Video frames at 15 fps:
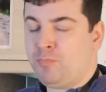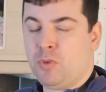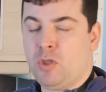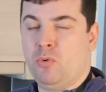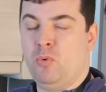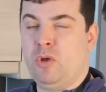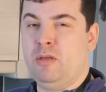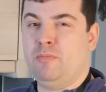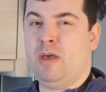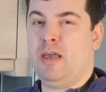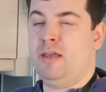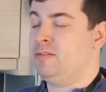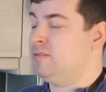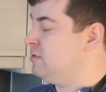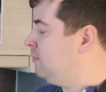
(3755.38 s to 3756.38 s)
We
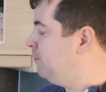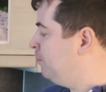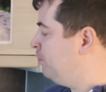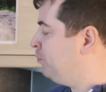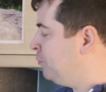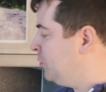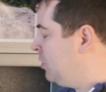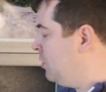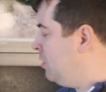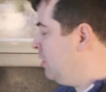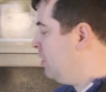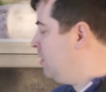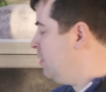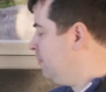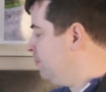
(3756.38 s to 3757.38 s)
made
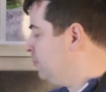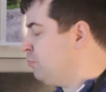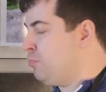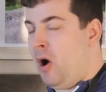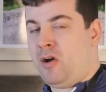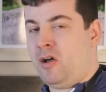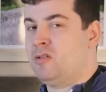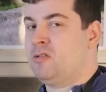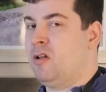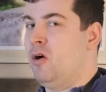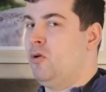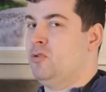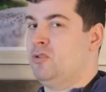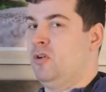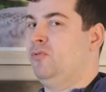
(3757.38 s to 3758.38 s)
bucket
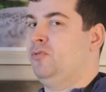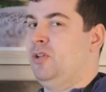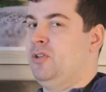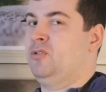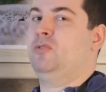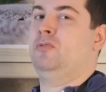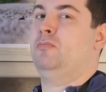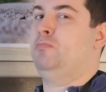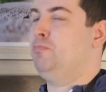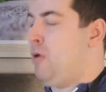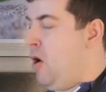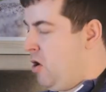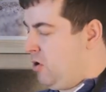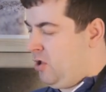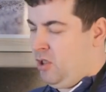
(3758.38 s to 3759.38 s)
loads of this,
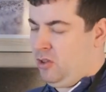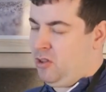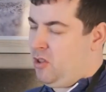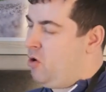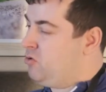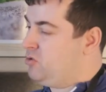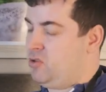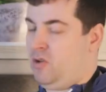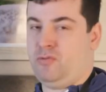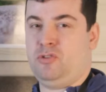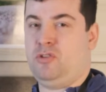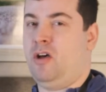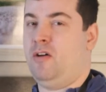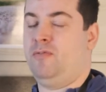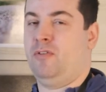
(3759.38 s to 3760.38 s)
bucket loads of
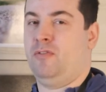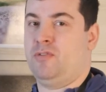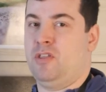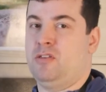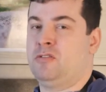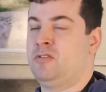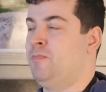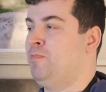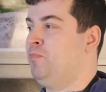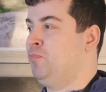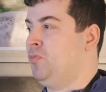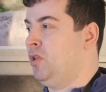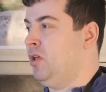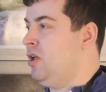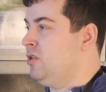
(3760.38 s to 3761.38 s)
stuff of this.
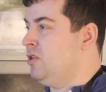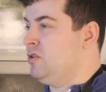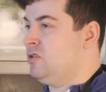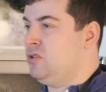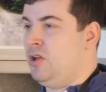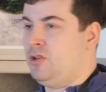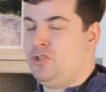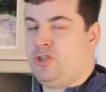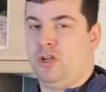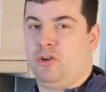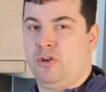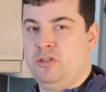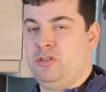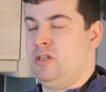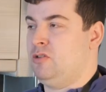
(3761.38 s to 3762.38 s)
It was such
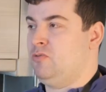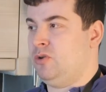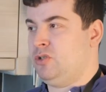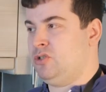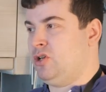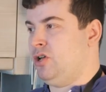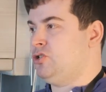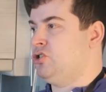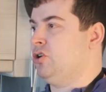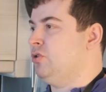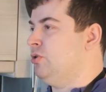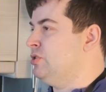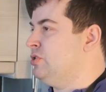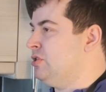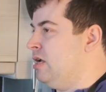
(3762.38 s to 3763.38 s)
a
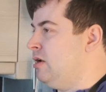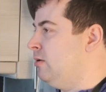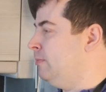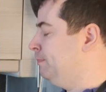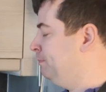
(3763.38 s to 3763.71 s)
good seller.